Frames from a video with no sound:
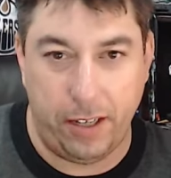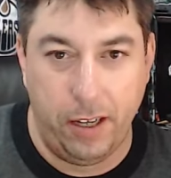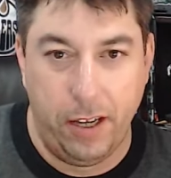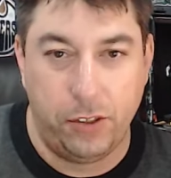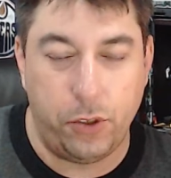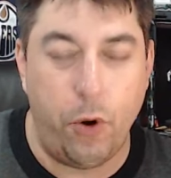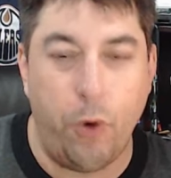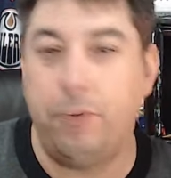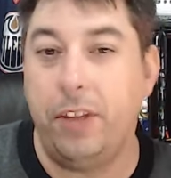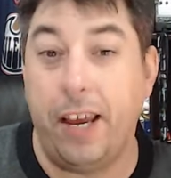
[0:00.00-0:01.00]
So
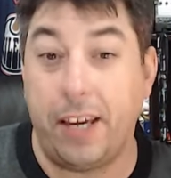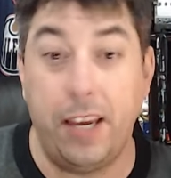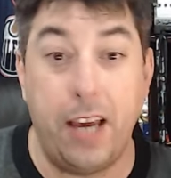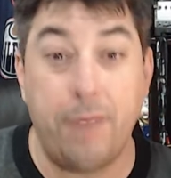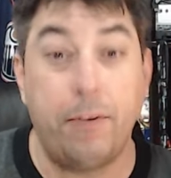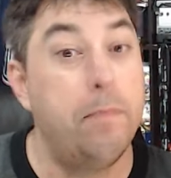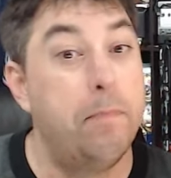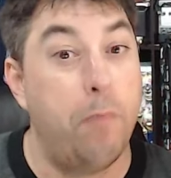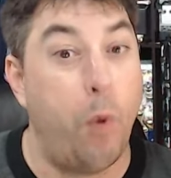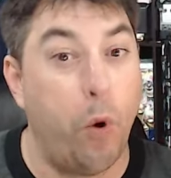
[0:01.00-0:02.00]
hopefully I can cover more